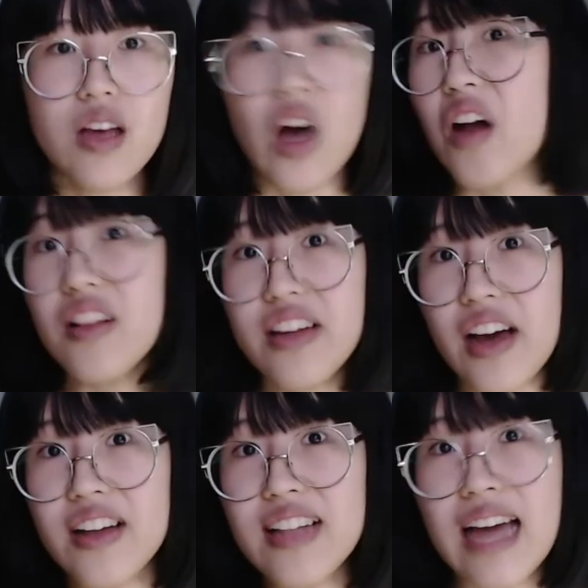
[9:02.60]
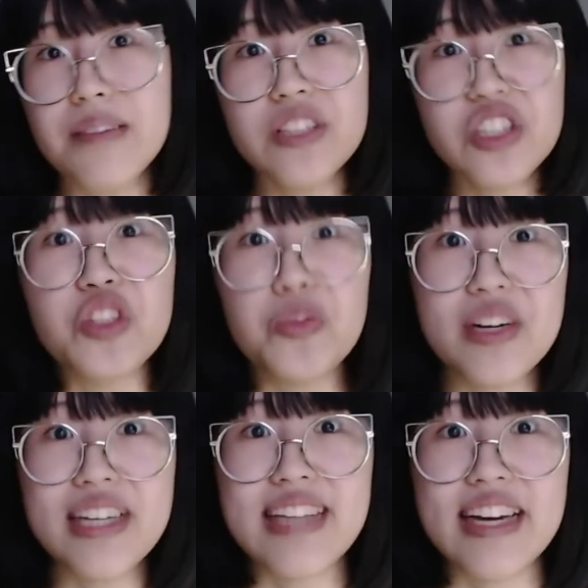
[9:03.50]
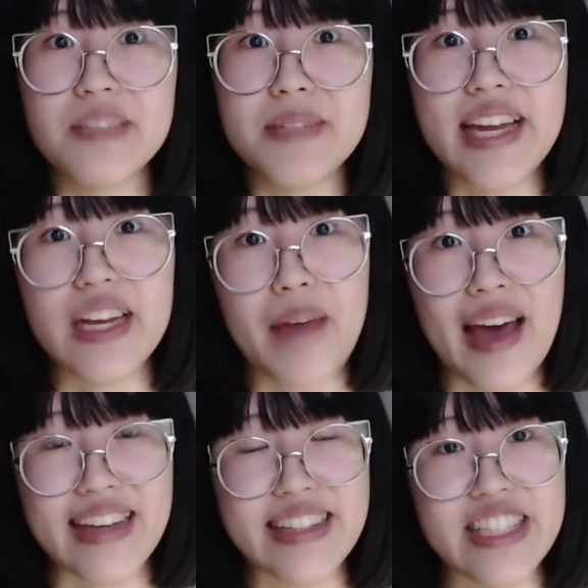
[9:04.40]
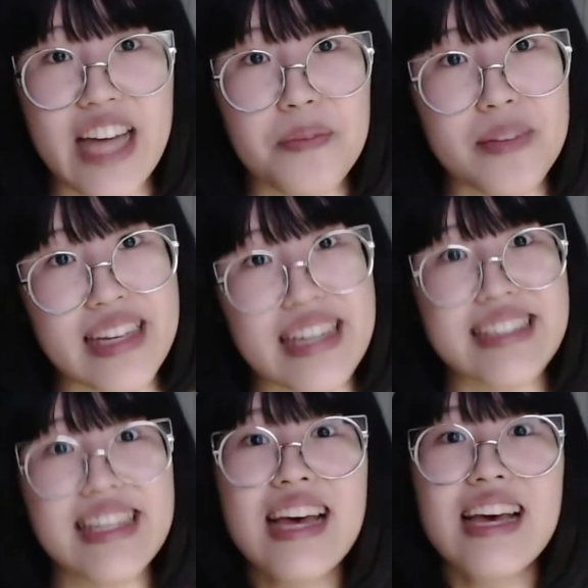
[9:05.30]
All in all, I'm super excited to be getting back into Japanese,